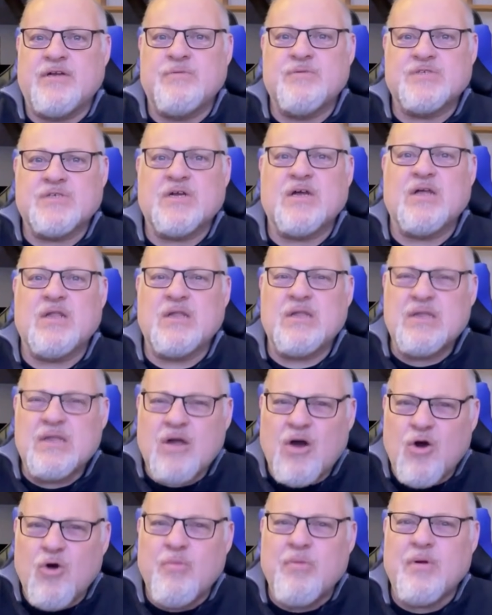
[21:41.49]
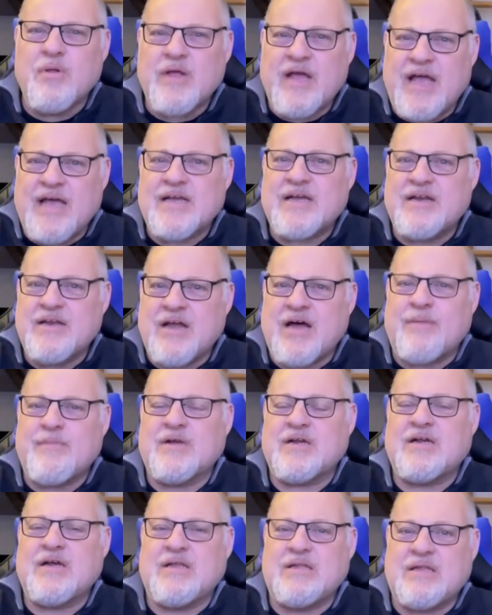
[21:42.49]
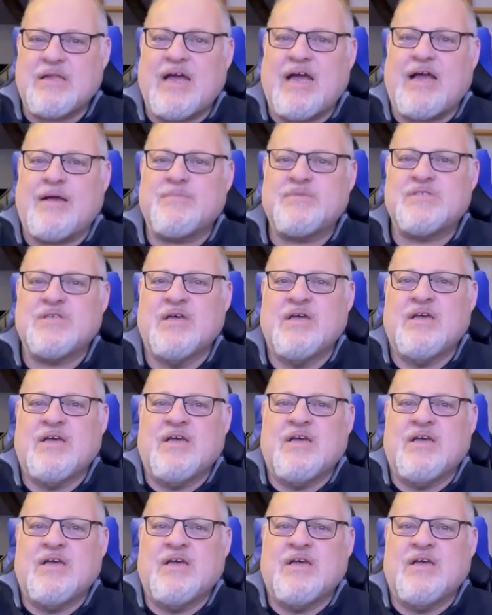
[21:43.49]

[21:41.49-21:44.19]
It was a global economic collapse